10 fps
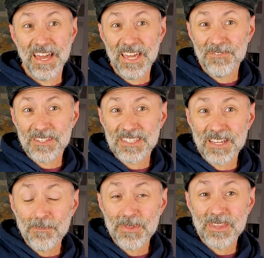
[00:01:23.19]
If it's
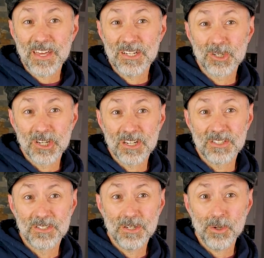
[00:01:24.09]
something that you're going to
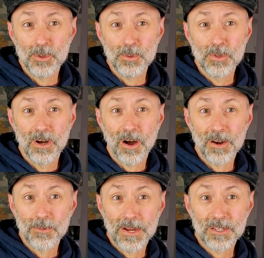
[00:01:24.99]
do on
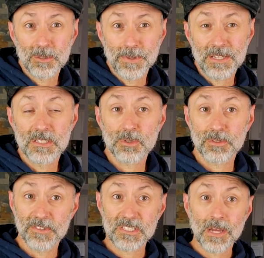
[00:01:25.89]
a regular basis, or
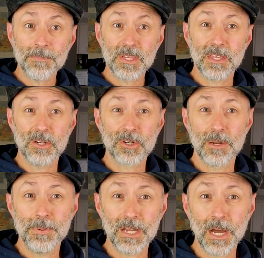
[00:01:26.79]
if it's something that you're going
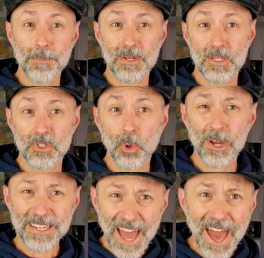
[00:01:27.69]
to pick up and enjoy,
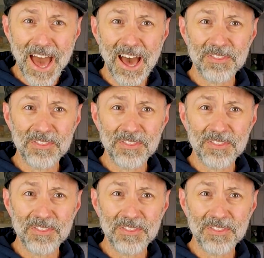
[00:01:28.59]
yeah,